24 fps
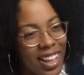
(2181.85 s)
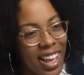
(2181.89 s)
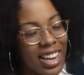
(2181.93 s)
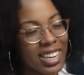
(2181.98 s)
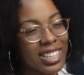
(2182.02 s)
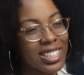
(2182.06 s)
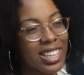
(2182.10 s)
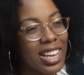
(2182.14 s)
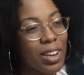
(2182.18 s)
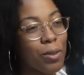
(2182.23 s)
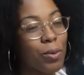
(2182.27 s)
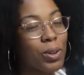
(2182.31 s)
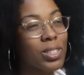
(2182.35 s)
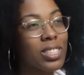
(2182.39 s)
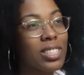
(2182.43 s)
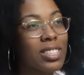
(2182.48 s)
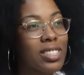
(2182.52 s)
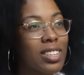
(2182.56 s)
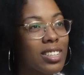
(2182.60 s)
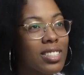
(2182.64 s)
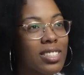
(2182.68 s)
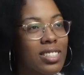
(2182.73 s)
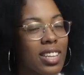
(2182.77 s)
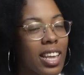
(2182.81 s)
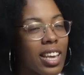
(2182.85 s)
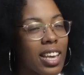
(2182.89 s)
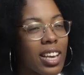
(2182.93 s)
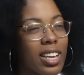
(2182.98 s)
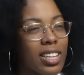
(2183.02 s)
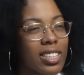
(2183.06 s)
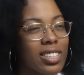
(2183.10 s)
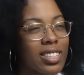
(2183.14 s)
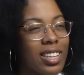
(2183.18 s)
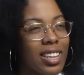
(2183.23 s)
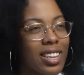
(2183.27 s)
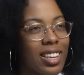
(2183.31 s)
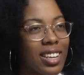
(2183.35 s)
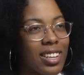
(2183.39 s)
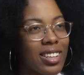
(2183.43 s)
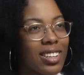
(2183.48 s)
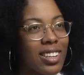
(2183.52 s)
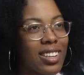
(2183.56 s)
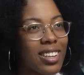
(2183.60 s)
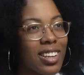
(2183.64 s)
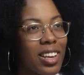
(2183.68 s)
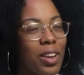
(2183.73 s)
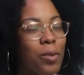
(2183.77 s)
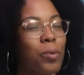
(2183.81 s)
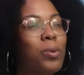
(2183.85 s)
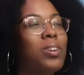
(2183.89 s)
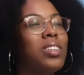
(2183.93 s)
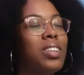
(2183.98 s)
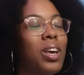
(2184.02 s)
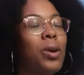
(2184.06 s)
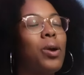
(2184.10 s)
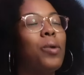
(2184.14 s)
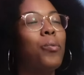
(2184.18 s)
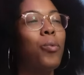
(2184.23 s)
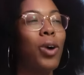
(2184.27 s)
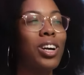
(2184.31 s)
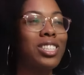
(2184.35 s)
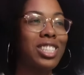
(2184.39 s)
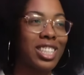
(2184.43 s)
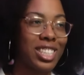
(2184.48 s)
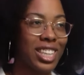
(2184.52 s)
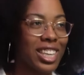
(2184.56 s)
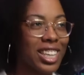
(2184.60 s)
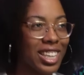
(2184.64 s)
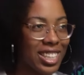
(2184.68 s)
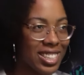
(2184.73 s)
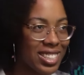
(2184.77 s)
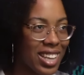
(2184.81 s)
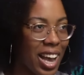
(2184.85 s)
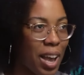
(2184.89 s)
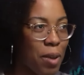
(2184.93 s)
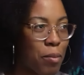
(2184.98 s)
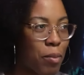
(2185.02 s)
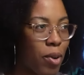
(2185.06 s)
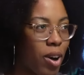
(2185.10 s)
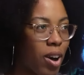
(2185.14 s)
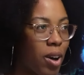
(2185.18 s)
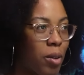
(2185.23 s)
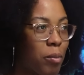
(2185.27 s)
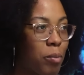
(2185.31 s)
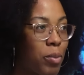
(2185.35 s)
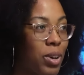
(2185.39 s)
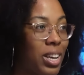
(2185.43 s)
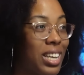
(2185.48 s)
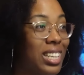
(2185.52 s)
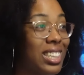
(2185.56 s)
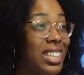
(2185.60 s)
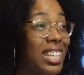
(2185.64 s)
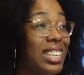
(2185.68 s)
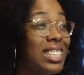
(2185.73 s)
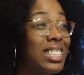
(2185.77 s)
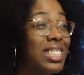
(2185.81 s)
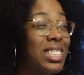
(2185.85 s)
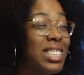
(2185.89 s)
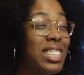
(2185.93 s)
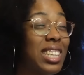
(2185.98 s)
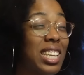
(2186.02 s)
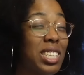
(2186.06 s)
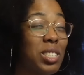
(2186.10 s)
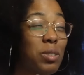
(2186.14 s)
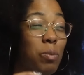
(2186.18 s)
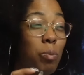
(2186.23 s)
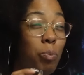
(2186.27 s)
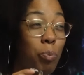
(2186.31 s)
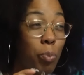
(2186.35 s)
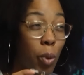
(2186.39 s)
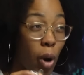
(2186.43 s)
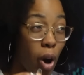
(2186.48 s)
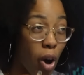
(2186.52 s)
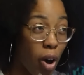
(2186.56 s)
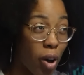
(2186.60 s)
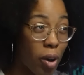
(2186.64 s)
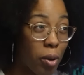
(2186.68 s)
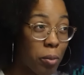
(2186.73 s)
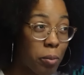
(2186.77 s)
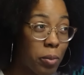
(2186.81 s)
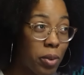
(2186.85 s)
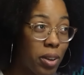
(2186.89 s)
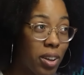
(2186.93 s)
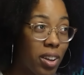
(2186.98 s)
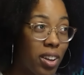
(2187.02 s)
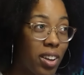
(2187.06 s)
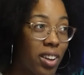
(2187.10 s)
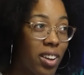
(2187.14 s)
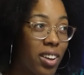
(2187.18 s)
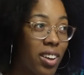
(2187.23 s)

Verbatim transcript: and it wasn't just like a ticking it was it was a ticking time bomb but this this bomb